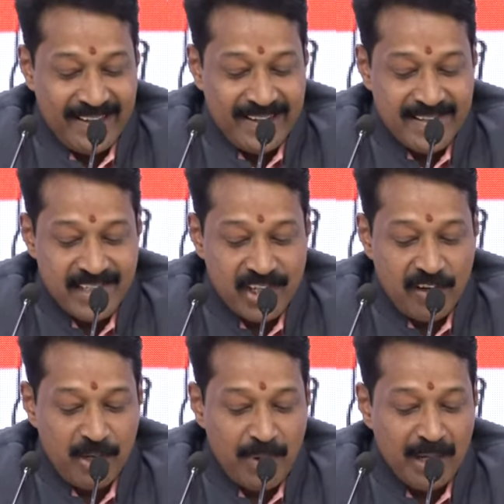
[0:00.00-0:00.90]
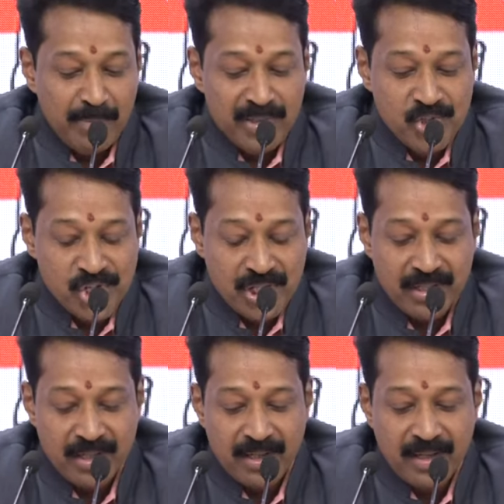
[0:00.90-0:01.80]
See, Jawahar Balmanch,
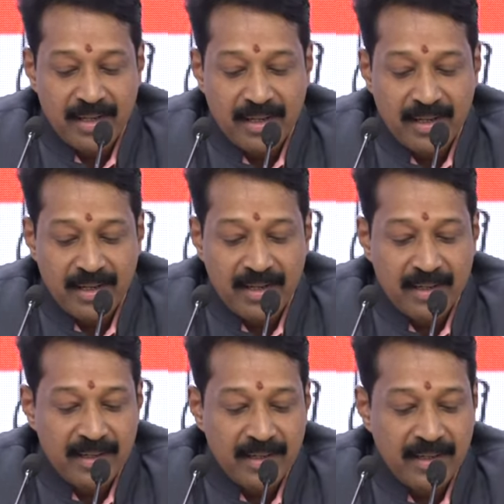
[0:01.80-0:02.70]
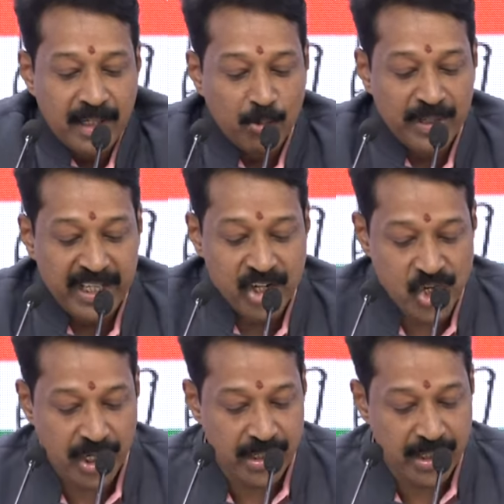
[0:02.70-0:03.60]
now we
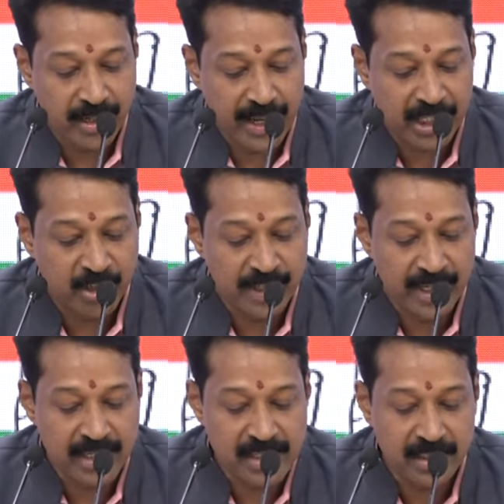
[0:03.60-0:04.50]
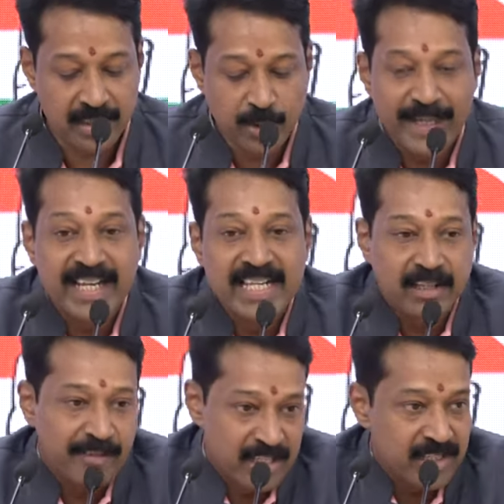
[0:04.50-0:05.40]
initiated activities in
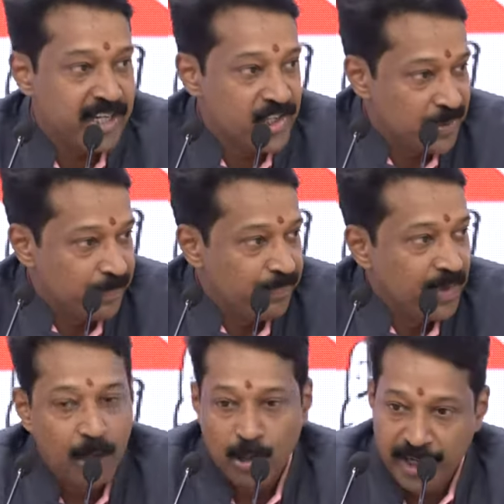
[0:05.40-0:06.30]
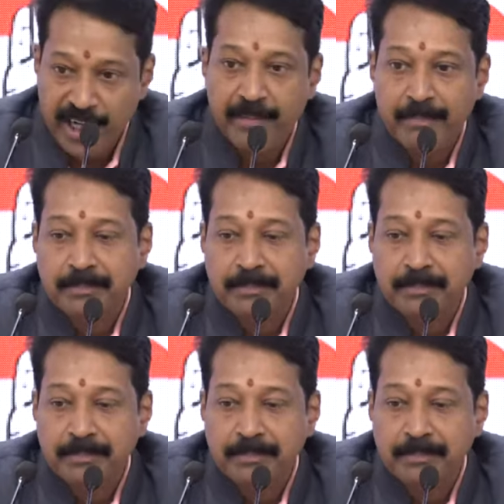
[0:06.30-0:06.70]
27 states all over India.